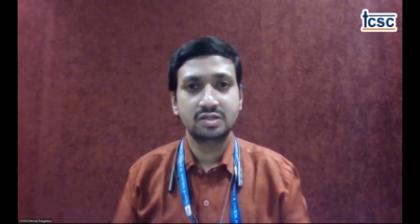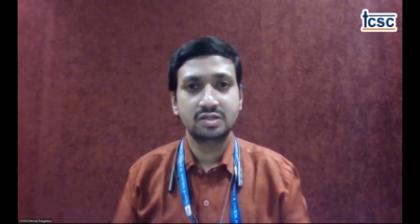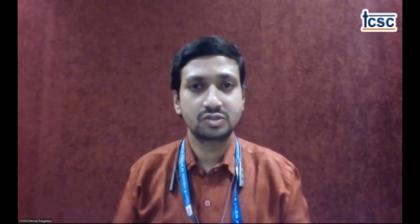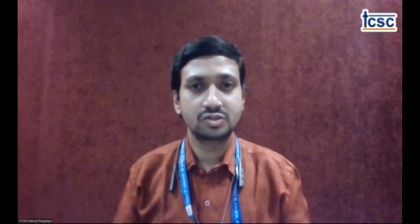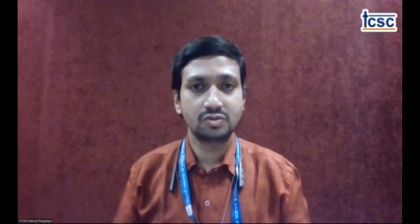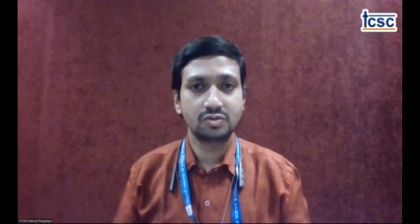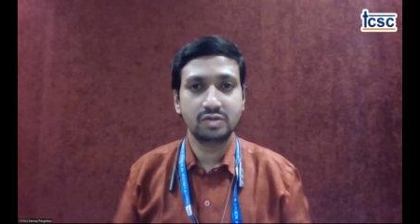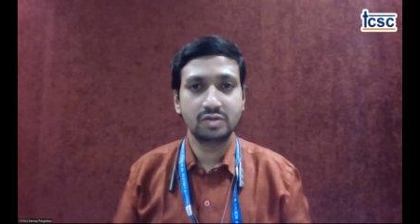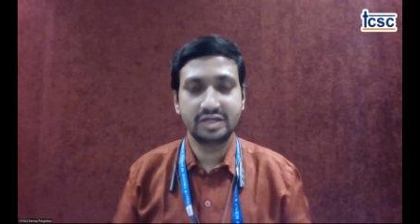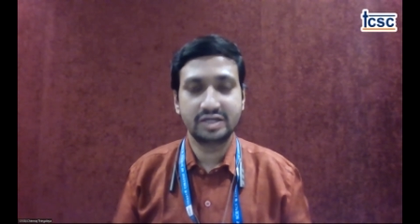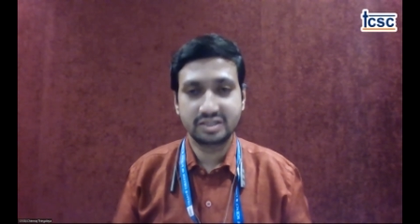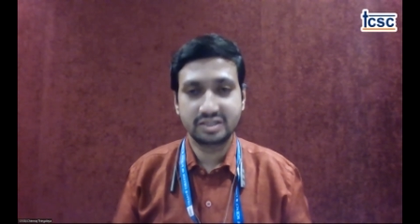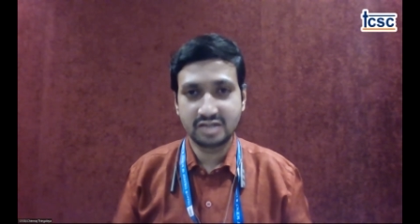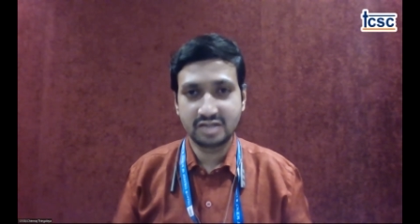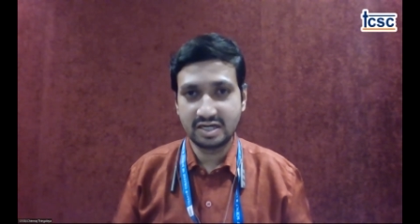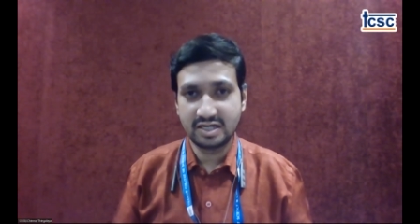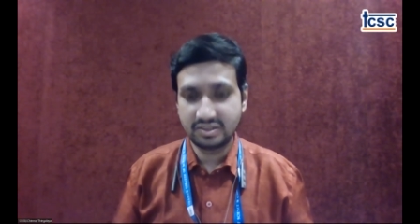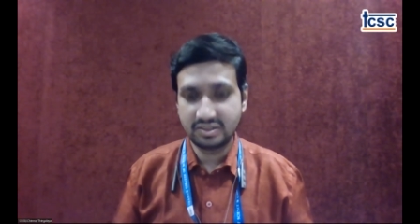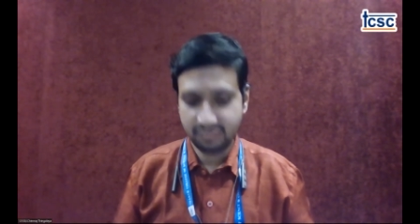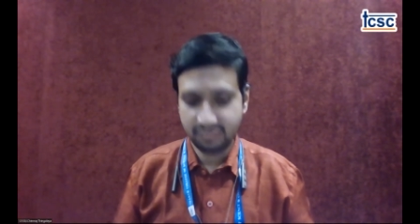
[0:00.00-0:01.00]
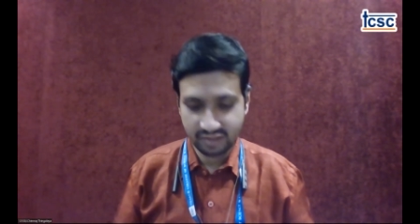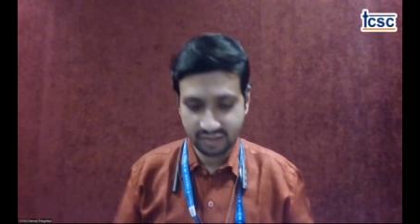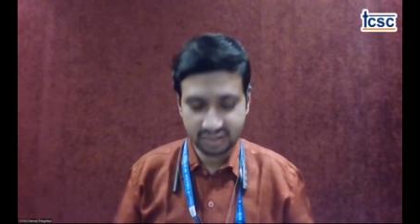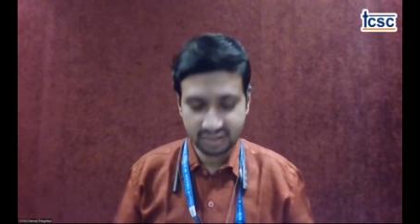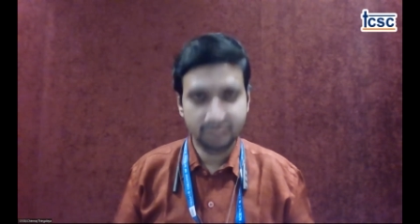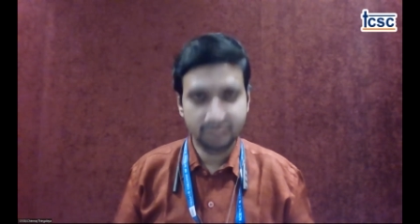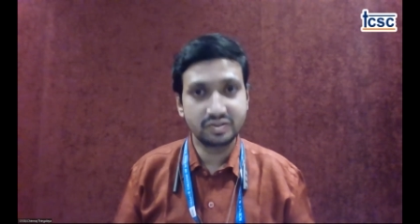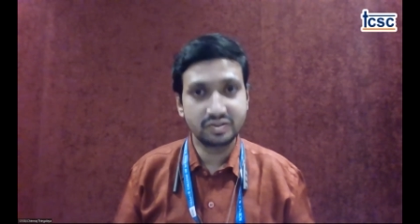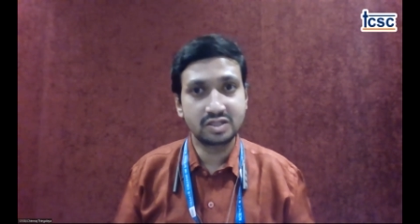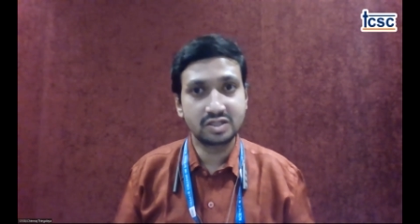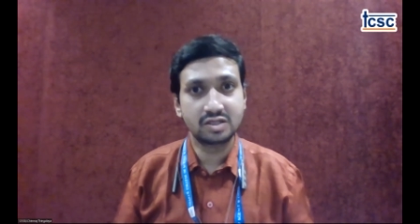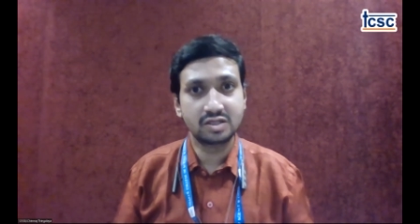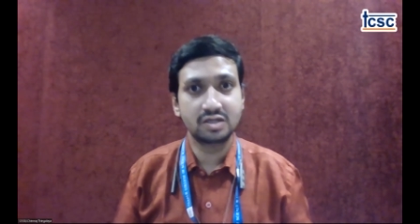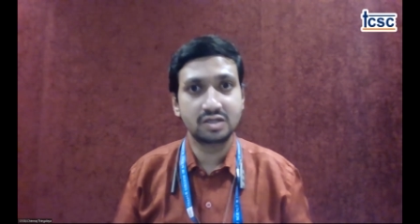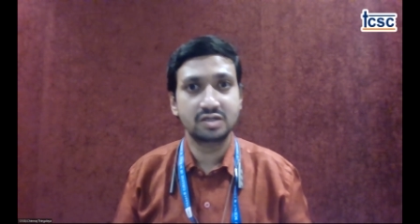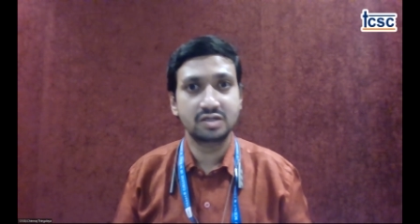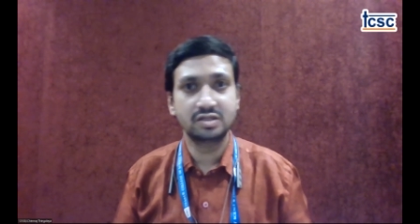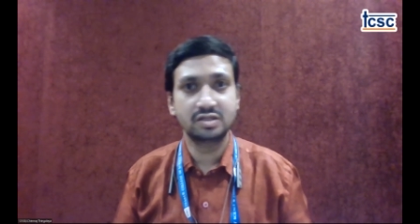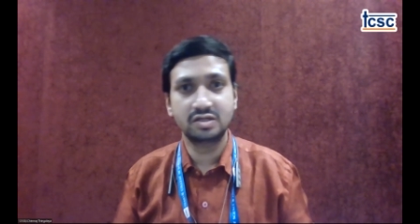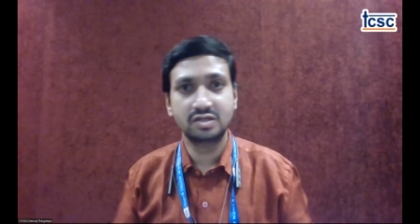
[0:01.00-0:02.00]
So let us start first with
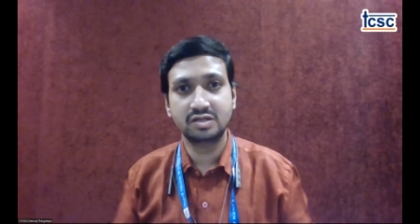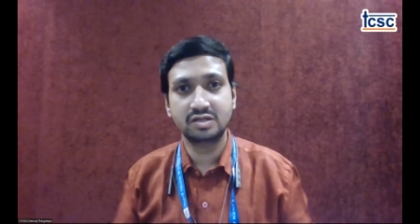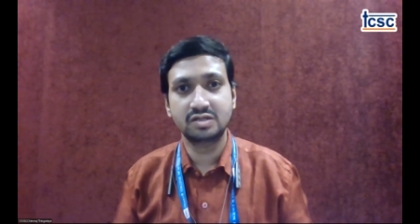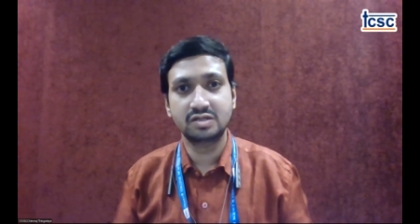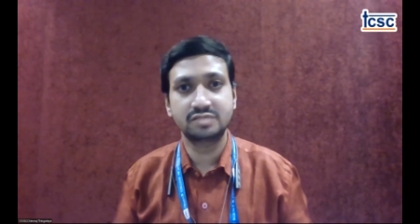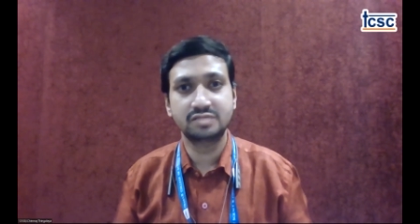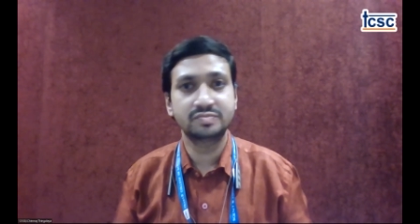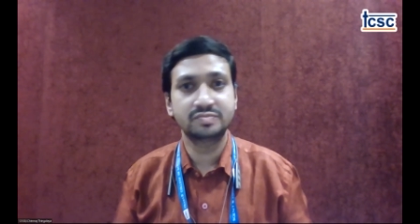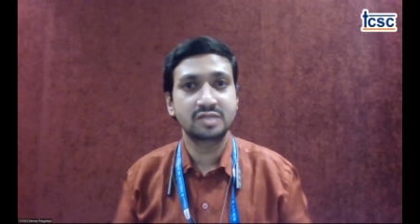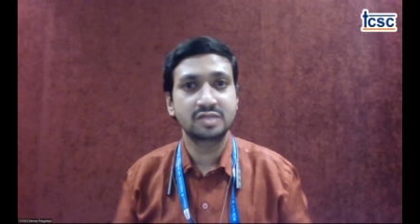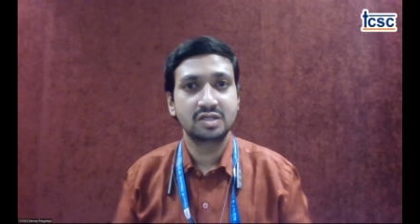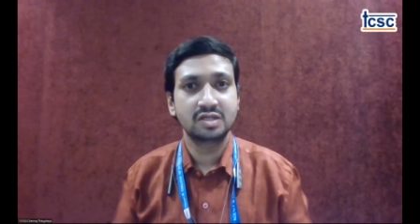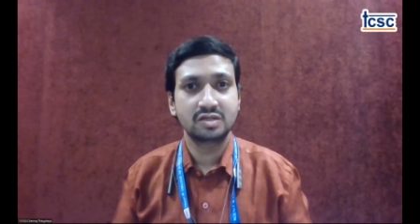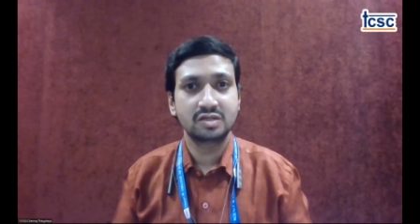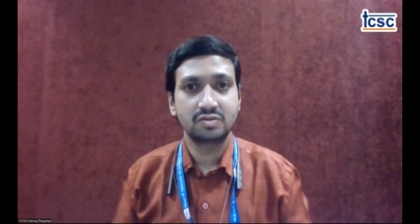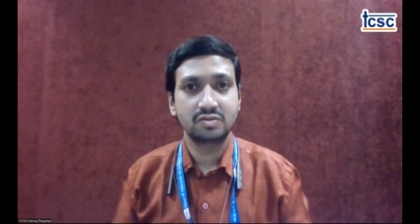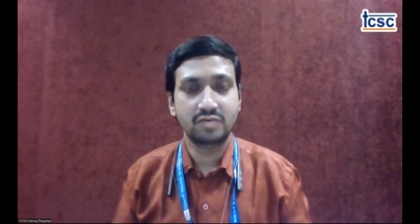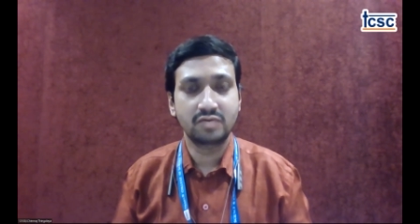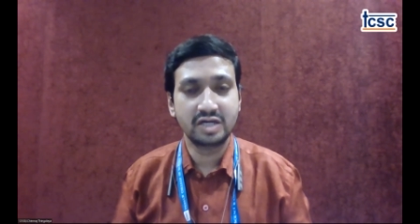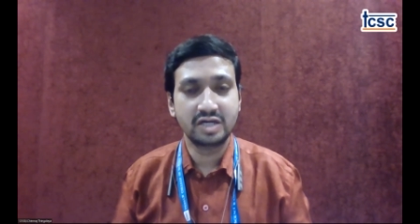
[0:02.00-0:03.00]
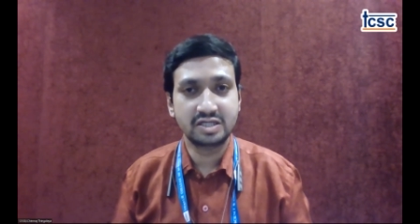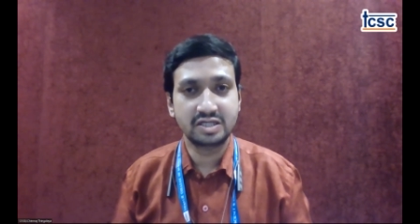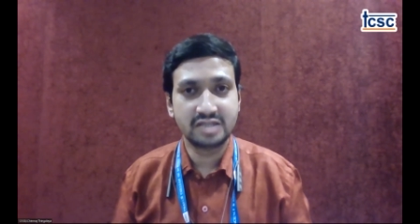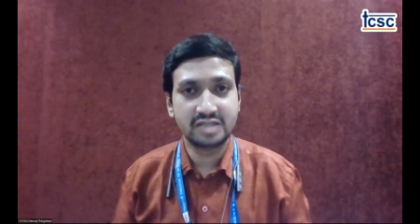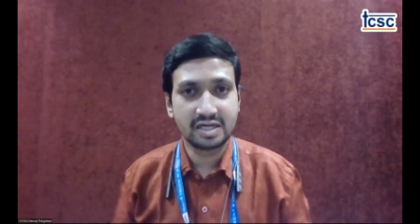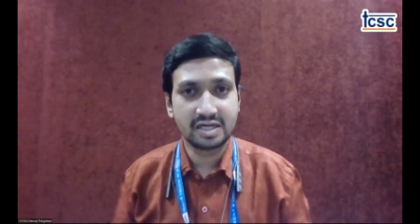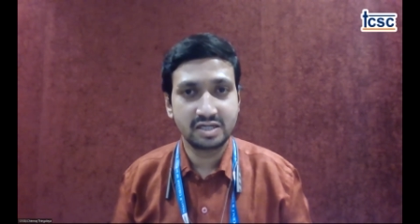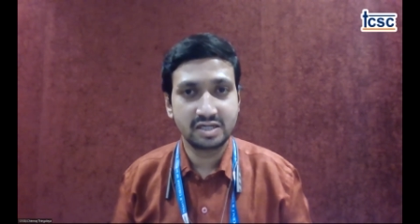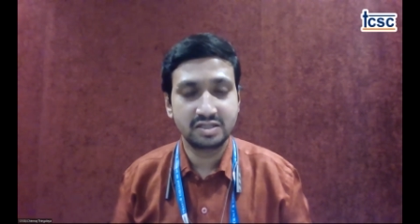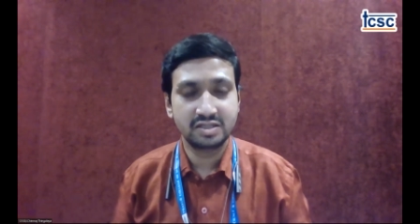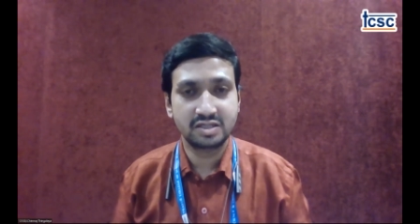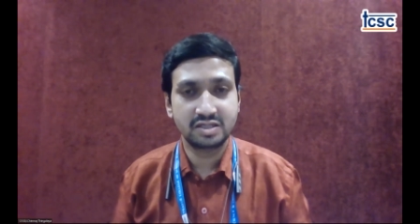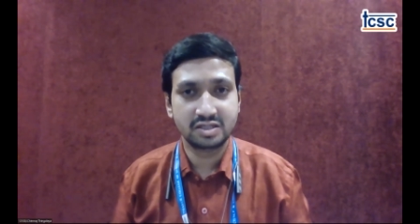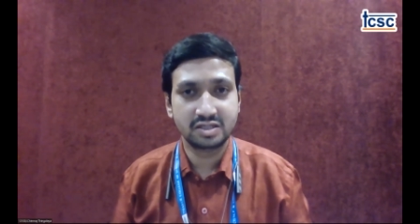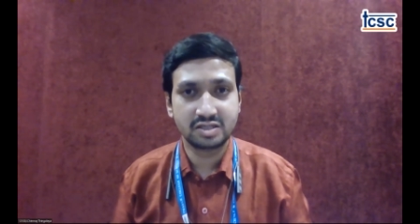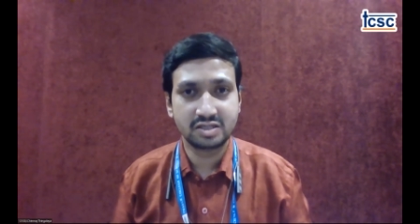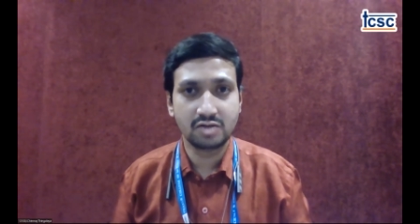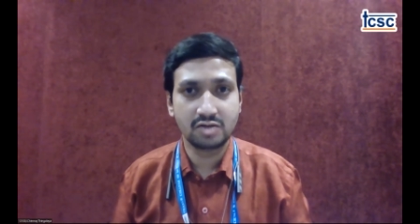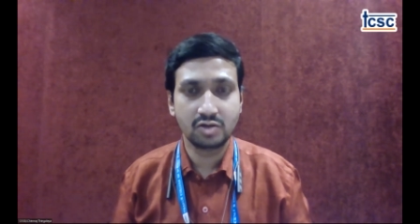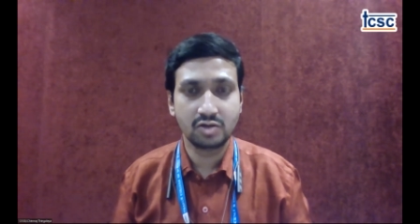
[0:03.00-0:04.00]
the what exactly the
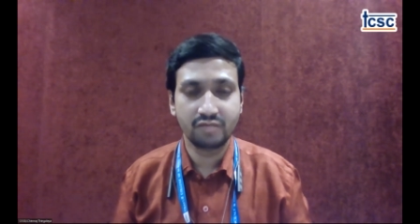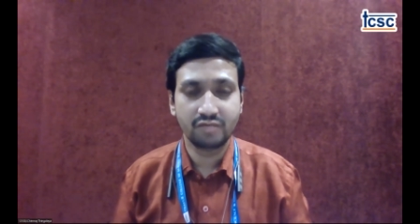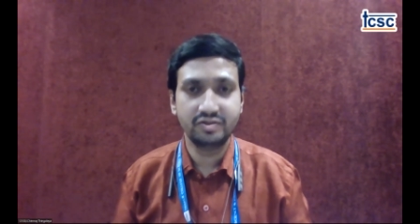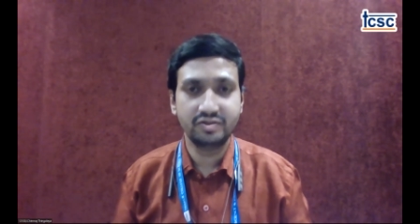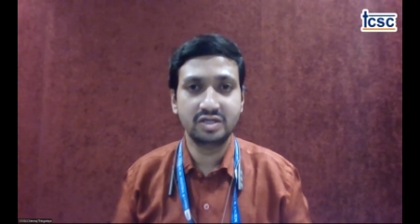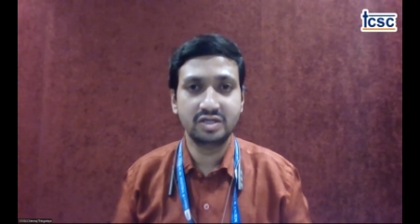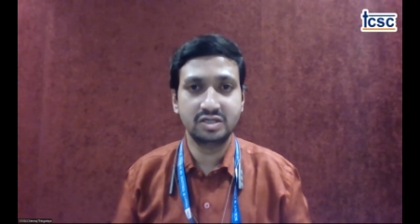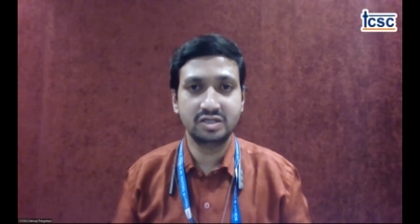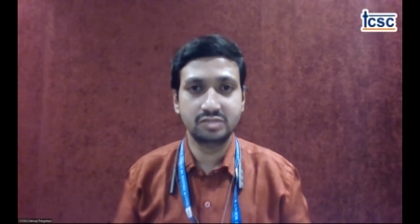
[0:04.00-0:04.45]
crystallography.